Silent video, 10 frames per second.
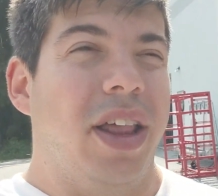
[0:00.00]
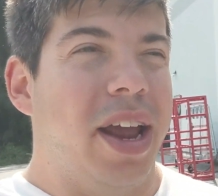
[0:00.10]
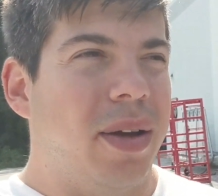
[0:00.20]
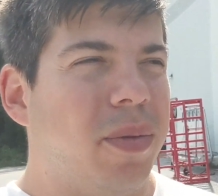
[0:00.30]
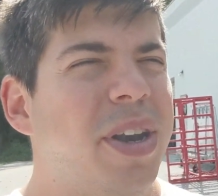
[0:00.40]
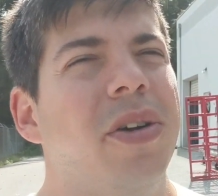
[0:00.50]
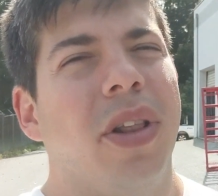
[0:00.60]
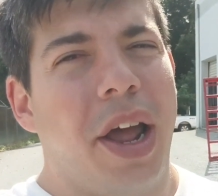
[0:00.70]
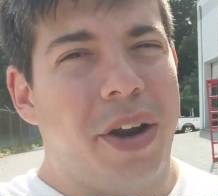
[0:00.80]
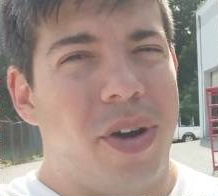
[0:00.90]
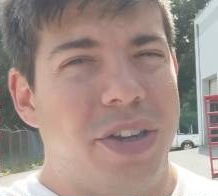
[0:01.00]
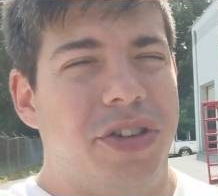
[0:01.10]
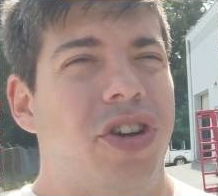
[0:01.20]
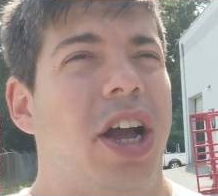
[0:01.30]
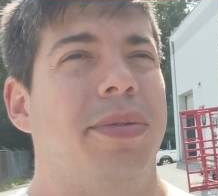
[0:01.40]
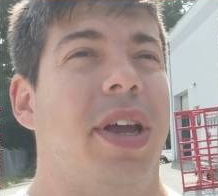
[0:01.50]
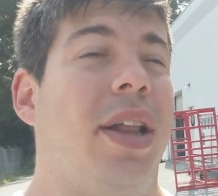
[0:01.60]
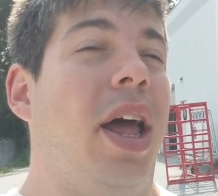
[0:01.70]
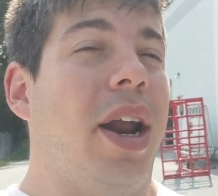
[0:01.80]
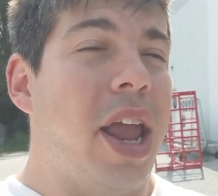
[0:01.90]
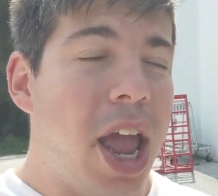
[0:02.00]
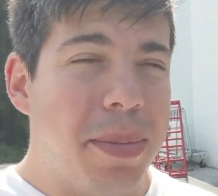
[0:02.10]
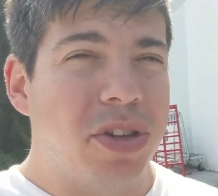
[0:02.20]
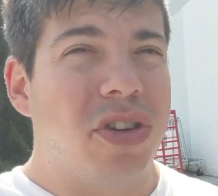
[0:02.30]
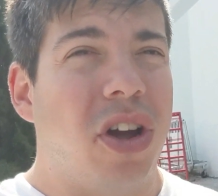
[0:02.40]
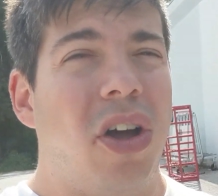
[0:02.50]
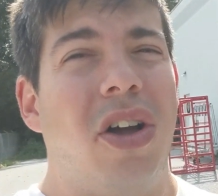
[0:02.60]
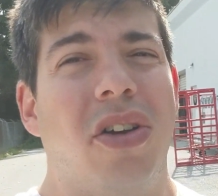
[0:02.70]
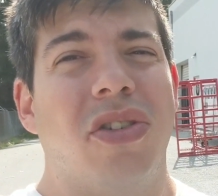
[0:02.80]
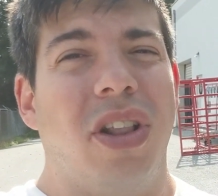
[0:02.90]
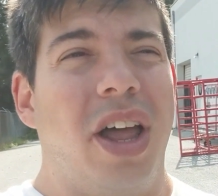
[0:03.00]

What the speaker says: Like we do a lot of crazy jobs, like a lot of cam installs,